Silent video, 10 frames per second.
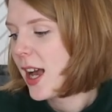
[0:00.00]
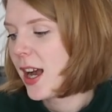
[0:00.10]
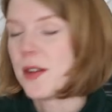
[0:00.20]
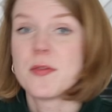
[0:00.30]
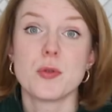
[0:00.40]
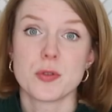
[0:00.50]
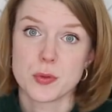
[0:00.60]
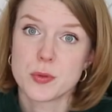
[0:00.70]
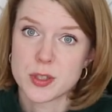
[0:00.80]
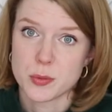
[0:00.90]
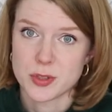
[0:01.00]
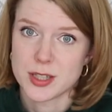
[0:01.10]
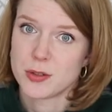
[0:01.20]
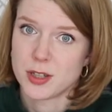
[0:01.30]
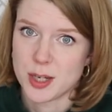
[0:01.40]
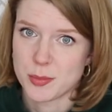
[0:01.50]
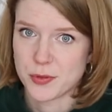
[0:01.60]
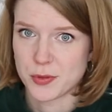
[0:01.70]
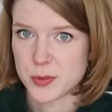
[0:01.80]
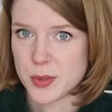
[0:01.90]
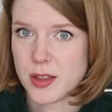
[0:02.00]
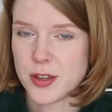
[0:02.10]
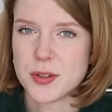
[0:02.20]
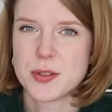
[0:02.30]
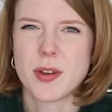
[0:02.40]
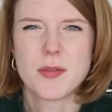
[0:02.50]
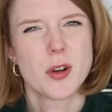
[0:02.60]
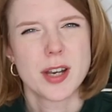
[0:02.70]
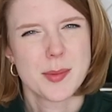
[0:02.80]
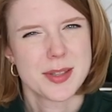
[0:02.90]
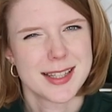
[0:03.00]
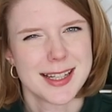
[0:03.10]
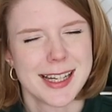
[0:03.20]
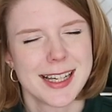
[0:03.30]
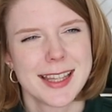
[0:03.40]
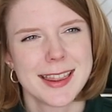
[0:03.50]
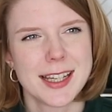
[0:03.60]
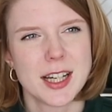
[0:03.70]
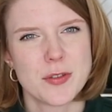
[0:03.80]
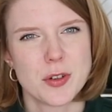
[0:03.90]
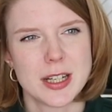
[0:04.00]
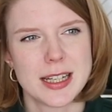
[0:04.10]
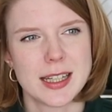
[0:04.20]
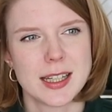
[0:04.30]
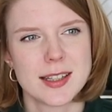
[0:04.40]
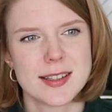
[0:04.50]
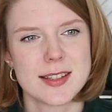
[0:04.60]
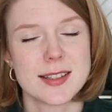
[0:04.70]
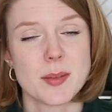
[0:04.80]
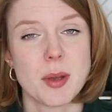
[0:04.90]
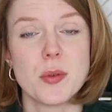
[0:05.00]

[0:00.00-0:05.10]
I've also ordered it online before as well, though. So if I've got an Amazon link, I think I've got a link to some I